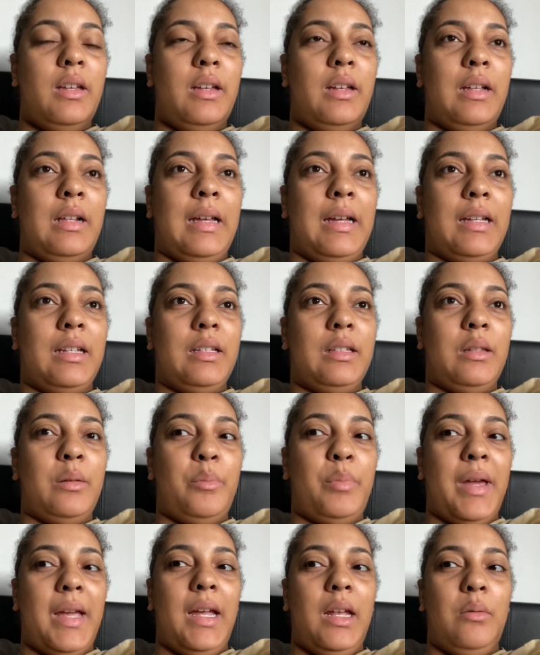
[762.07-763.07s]
like the
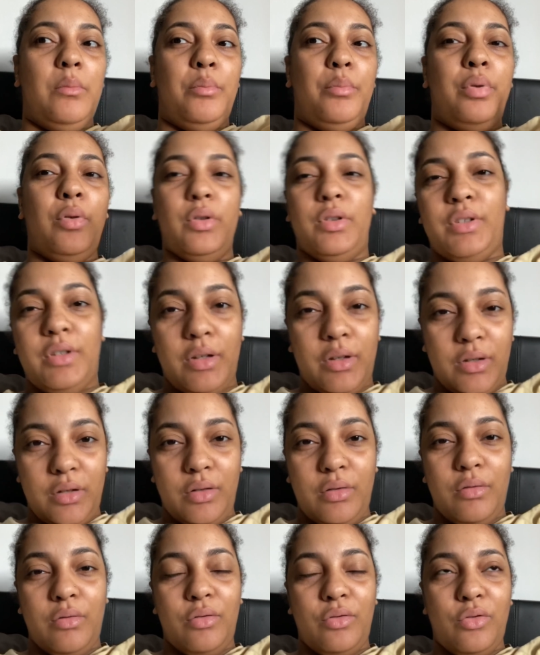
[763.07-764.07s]
pain
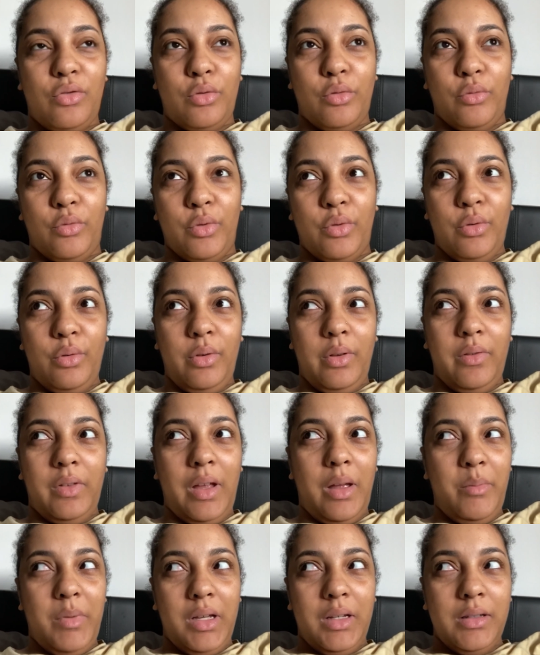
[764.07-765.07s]
pushes through, if
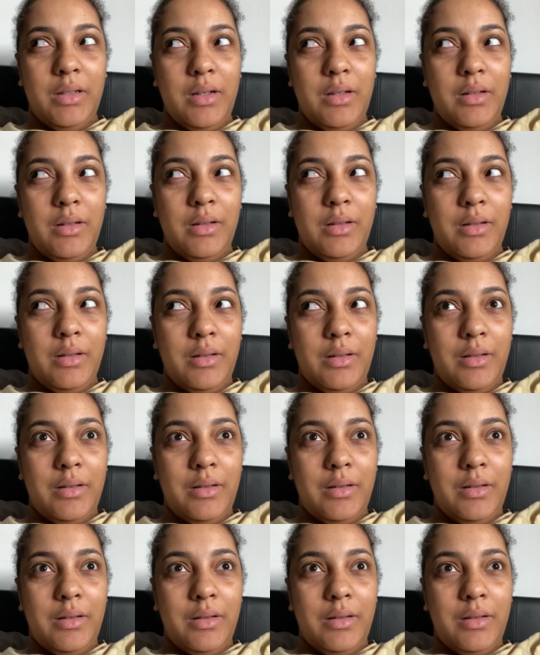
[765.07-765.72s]
that makes sense.